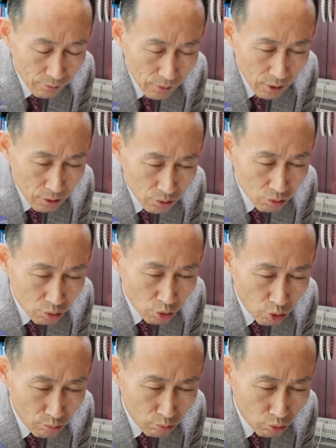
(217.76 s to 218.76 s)
How can
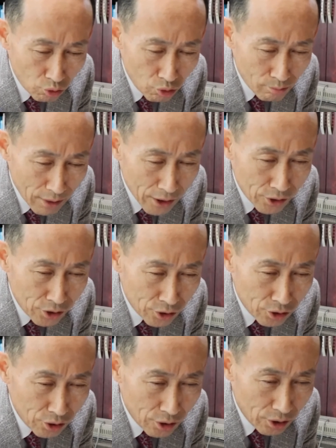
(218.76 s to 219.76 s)
hypochlorous
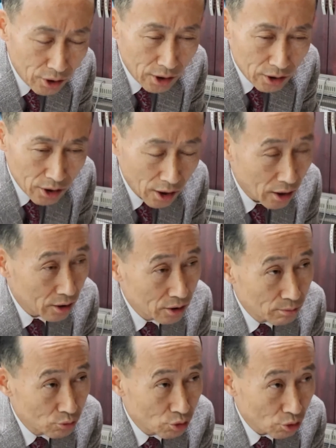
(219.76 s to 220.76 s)
acid be created
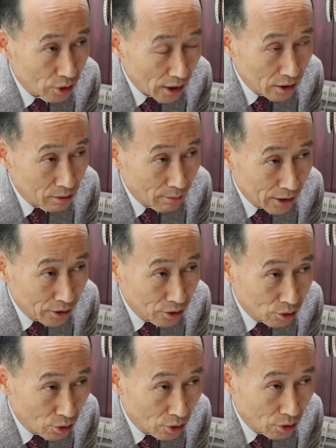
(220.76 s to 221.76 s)
from tap water?
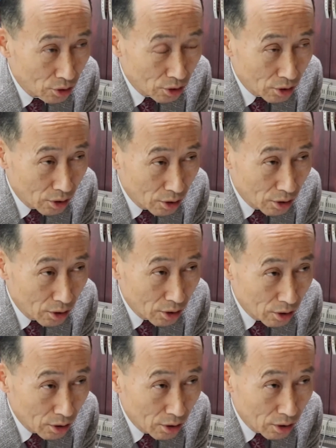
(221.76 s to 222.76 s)
I think this
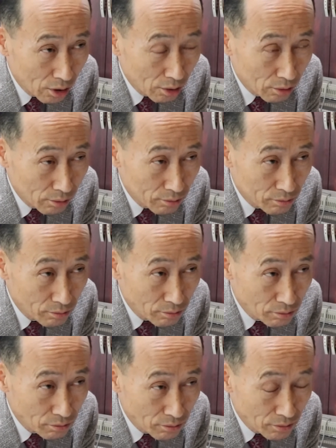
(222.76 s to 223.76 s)
needs further
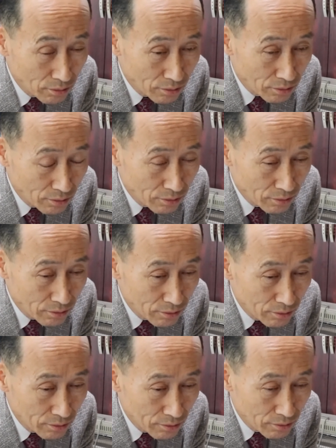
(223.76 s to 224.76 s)
explanation.
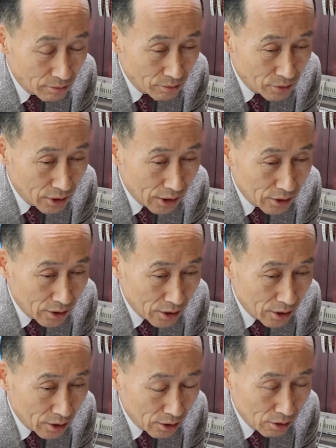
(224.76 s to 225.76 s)
Hypochlorous
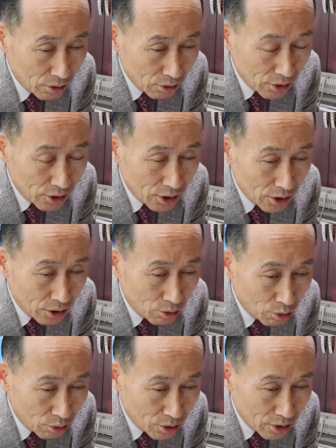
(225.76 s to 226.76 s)
acid and
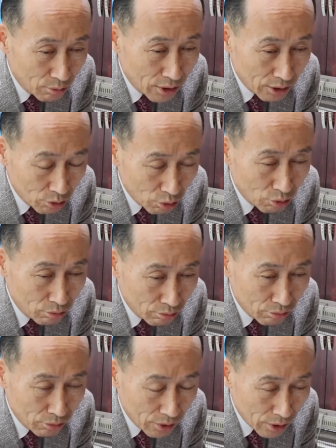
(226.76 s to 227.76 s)
sodium
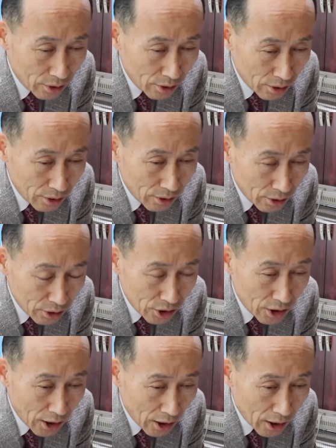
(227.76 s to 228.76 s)
hypochlorite are not that
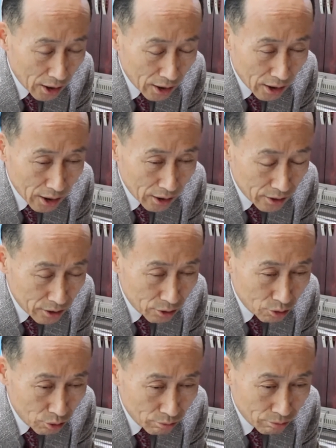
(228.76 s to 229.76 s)
important in
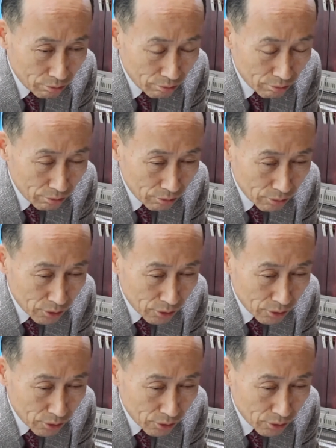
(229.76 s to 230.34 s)
electrolysis.